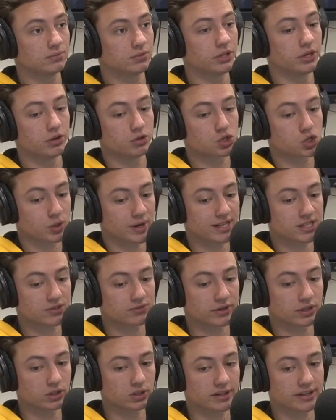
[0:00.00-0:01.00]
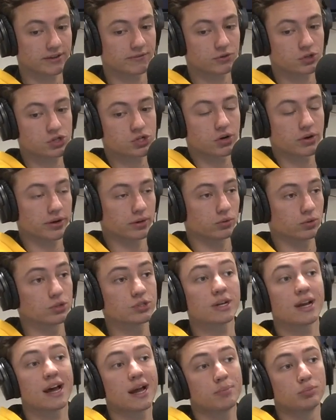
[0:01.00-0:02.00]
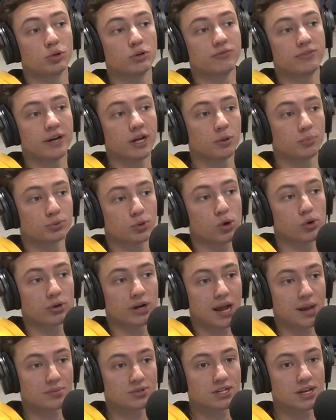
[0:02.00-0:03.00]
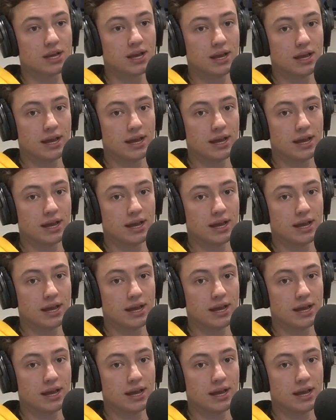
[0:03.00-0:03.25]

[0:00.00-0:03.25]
you know transferring, looking for starting roles at high-profile programs,